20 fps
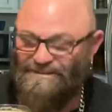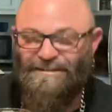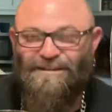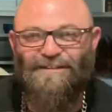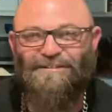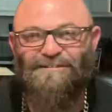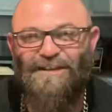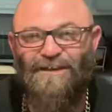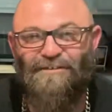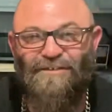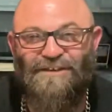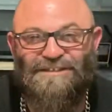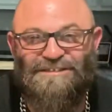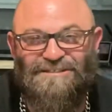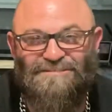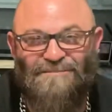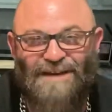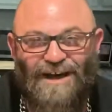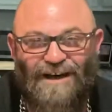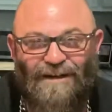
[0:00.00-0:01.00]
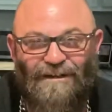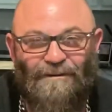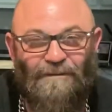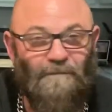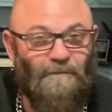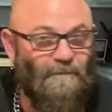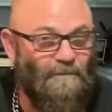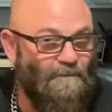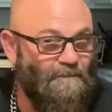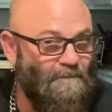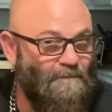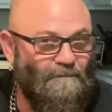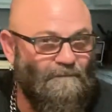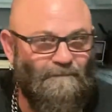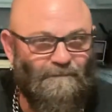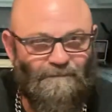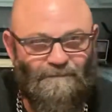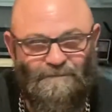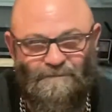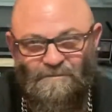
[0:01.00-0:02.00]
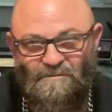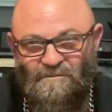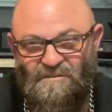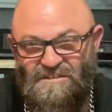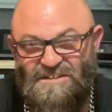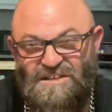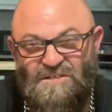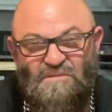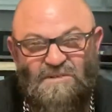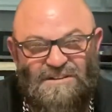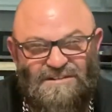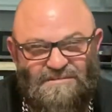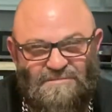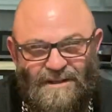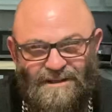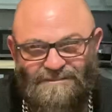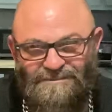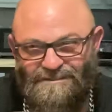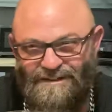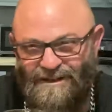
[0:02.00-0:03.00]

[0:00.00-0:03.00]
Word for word: Let's give it a smell. See what it smells